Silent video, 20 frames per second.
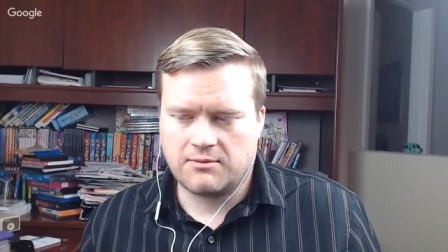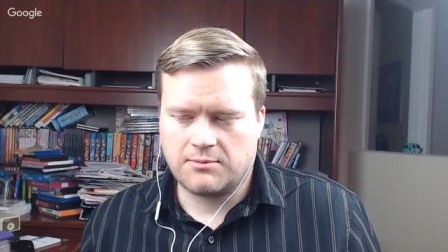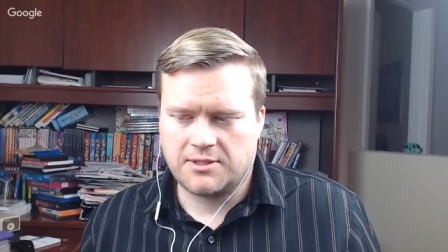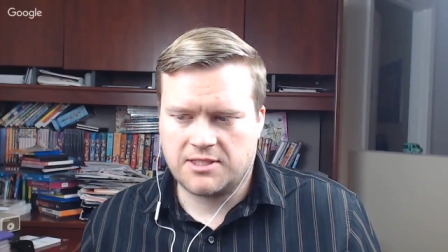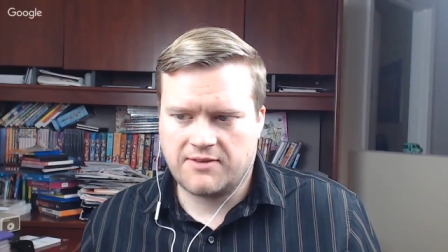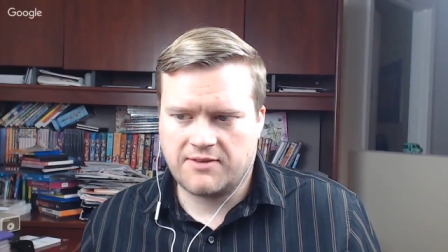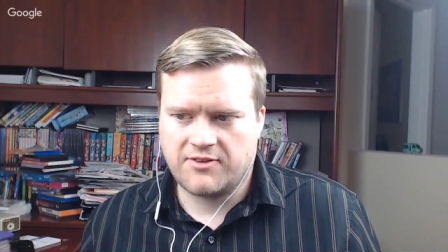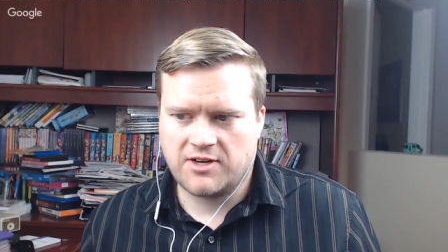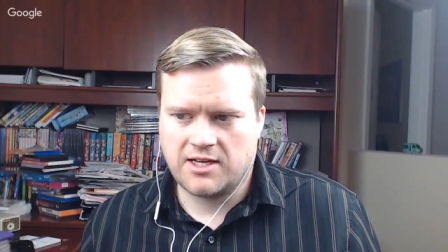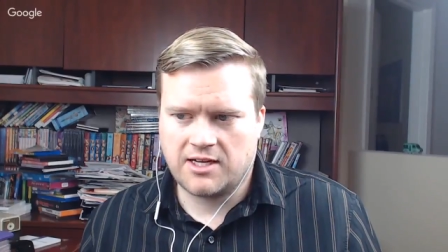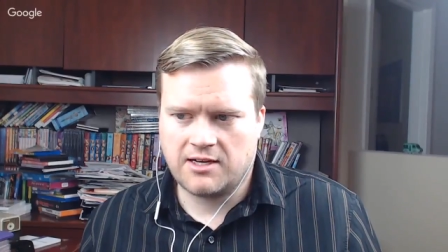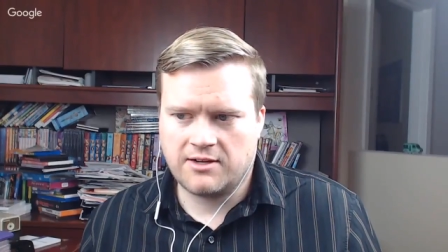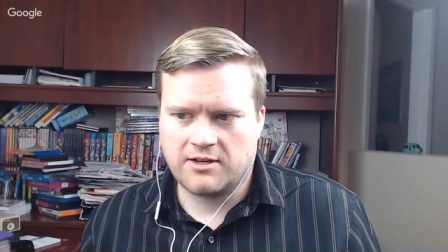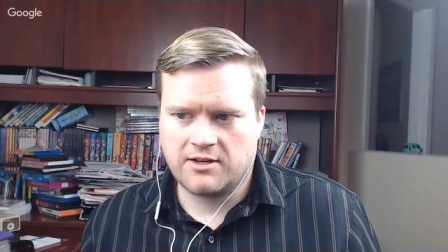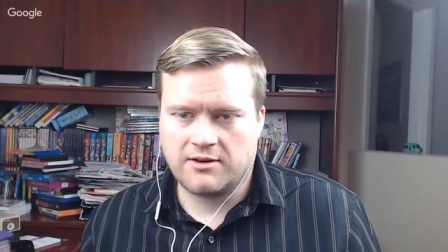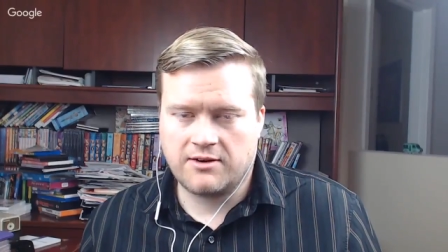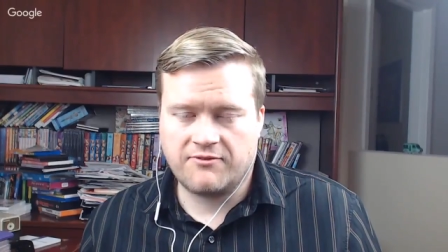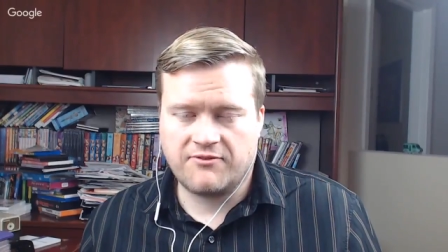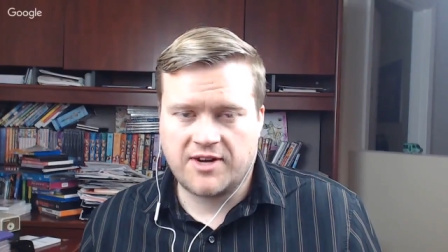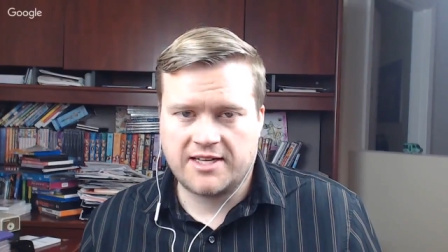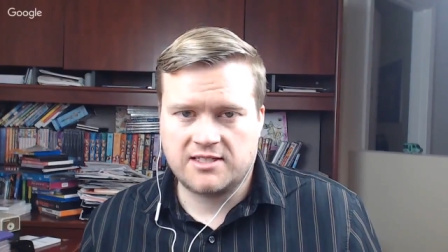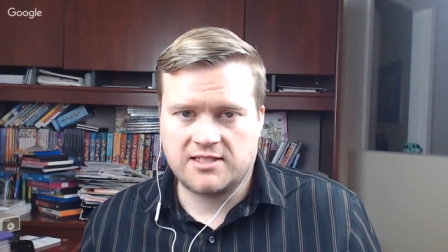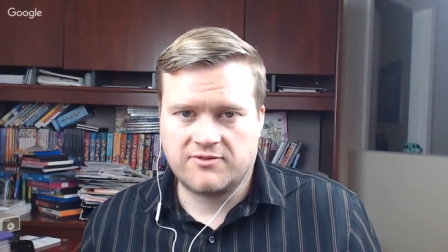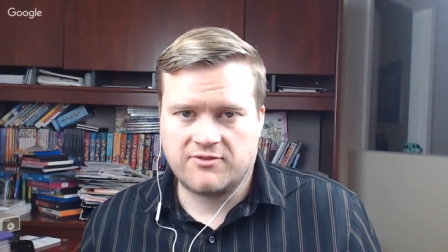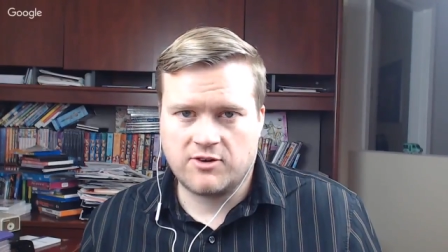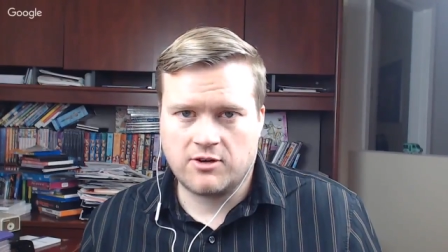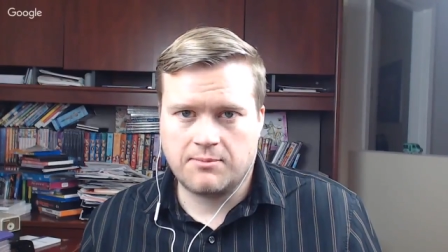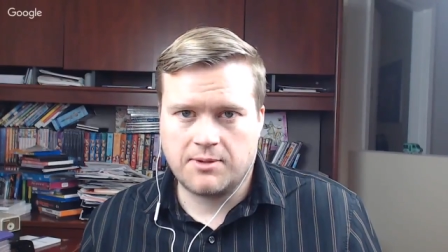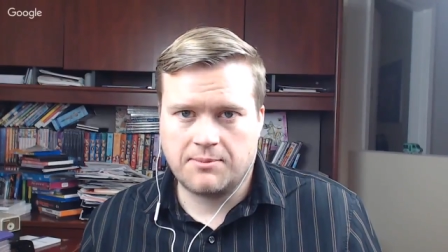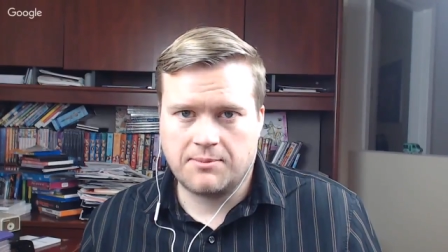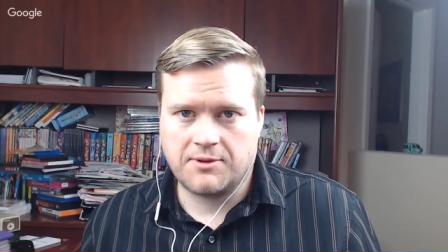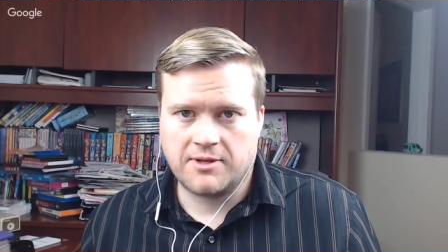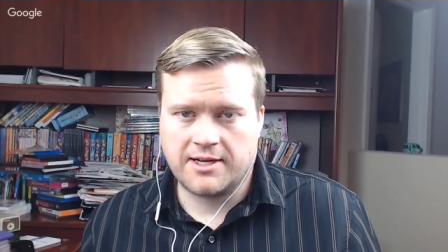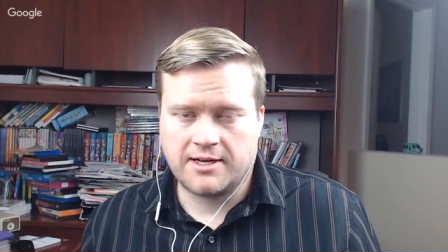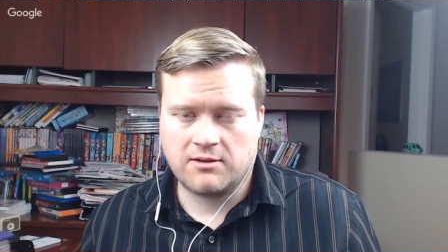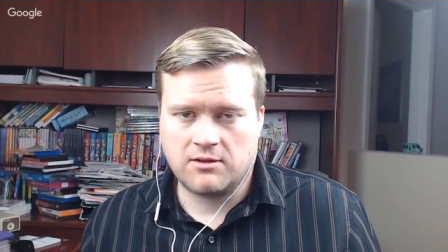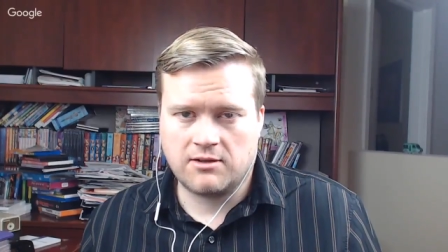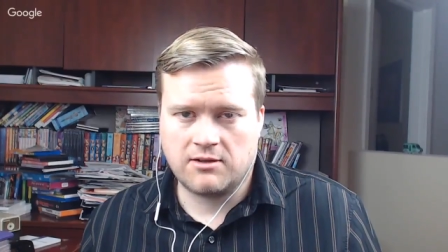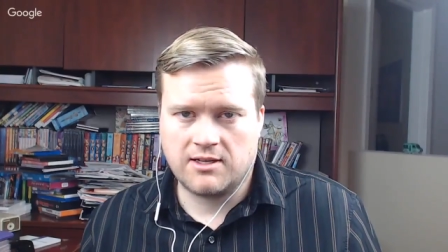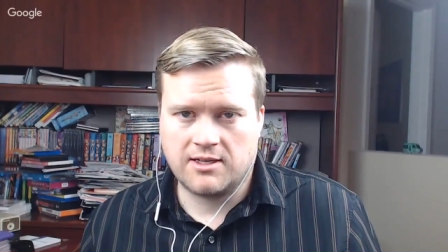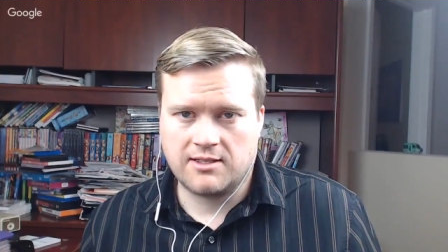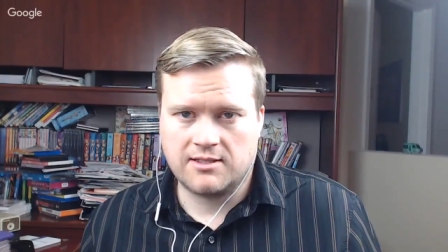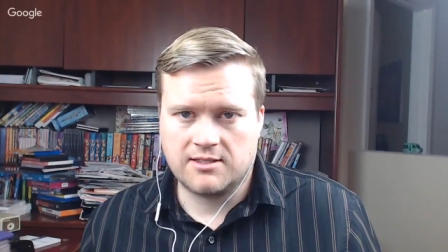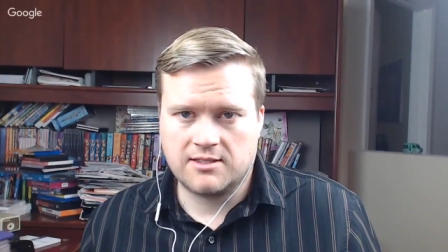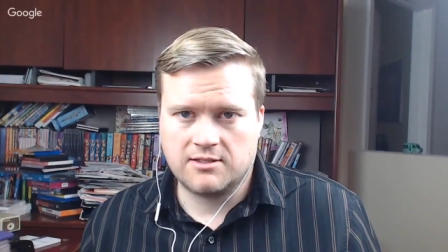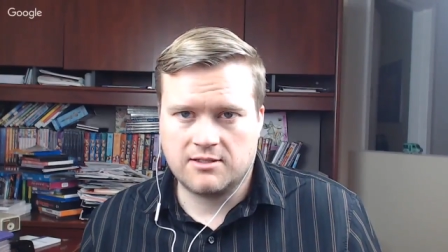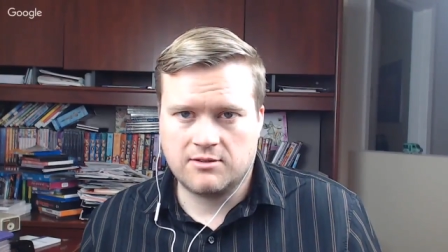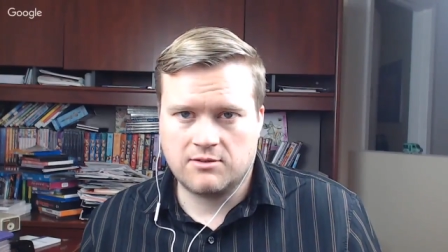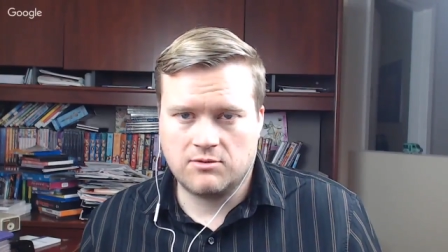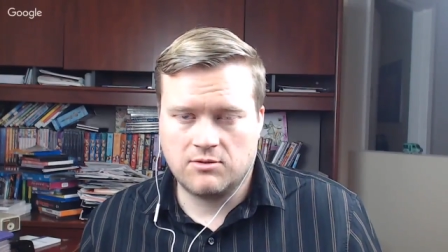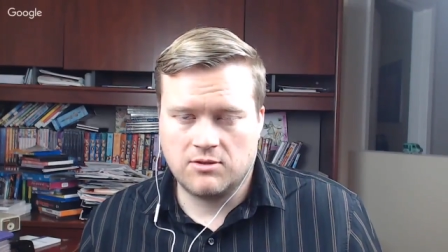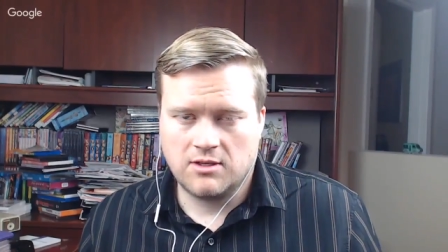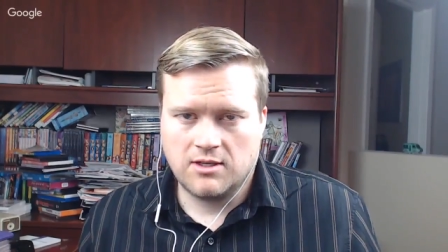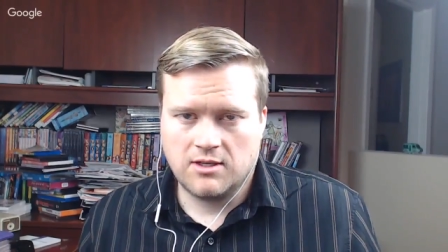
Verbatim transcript: but do you have any other advice for people that are looking to